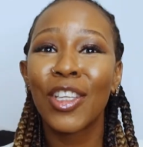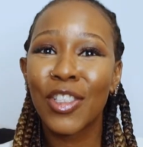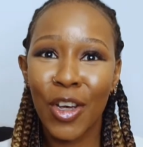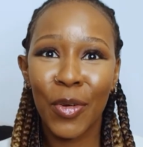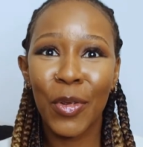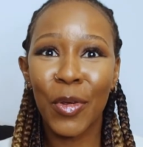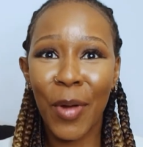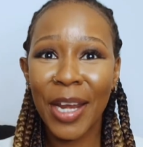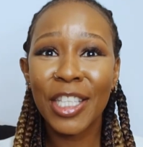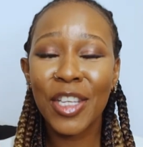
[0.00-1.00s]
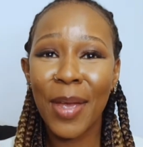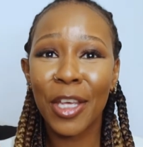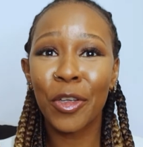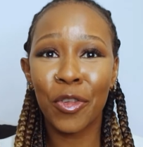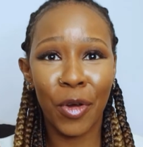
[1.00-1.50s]
So you're ready to
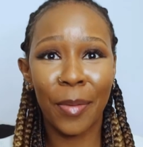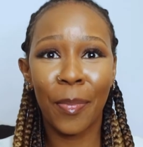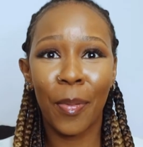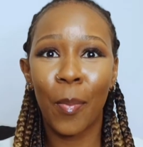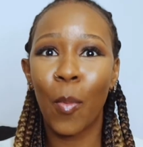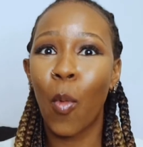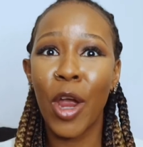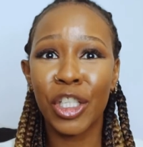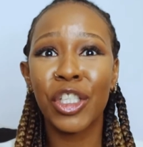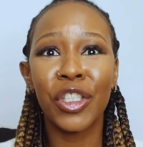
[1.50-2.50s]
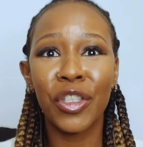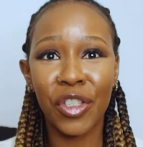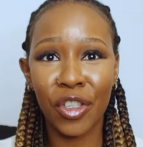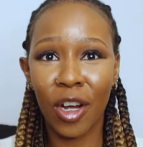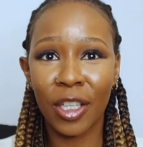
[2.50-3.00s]
make your trip. Where should you
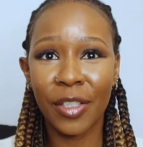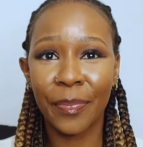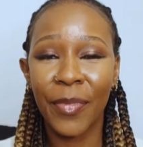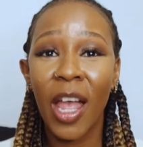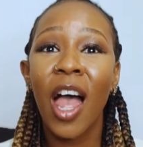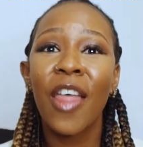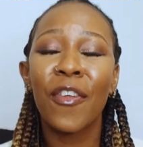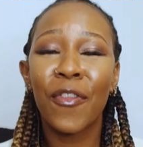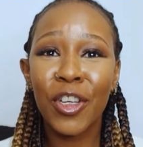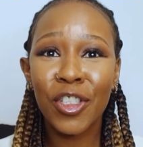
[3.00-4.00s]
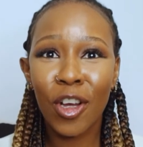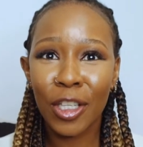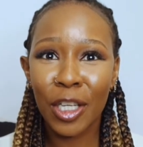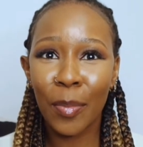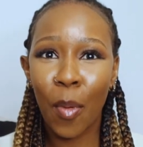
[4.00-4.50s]
start? The first
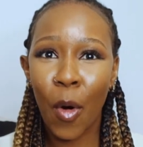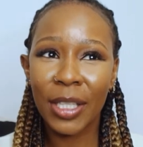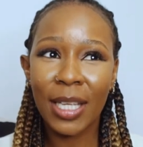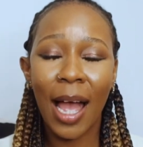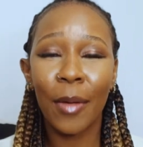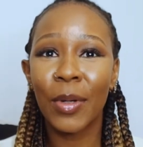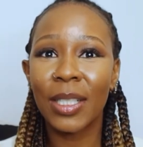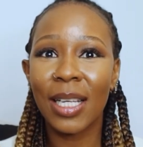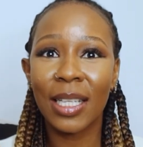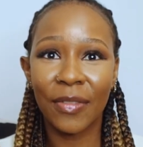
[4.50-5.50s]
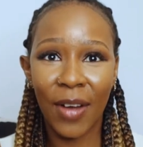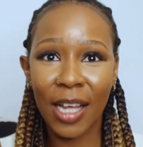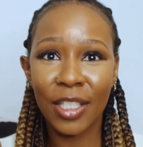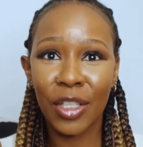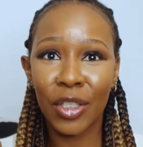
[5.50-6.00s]
starting point I would
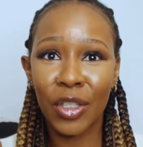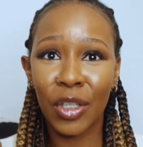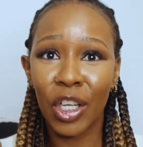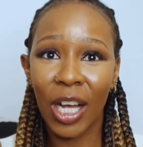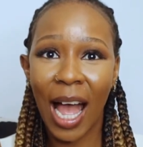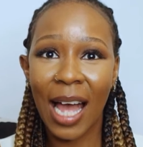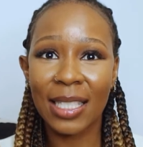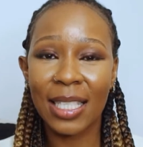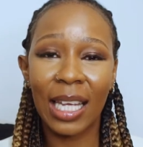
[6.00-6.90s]
advise you to look at